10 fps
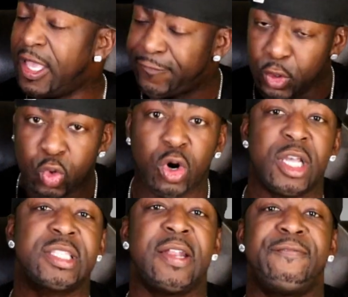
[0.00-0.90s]
If you
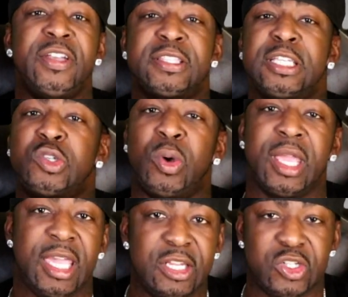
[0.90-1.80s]
cross that fence, he's
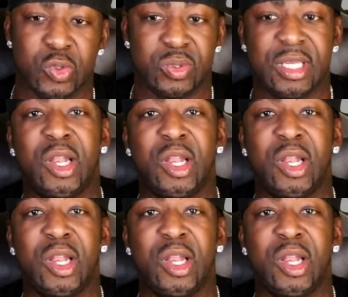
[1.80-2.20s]
going to eat you.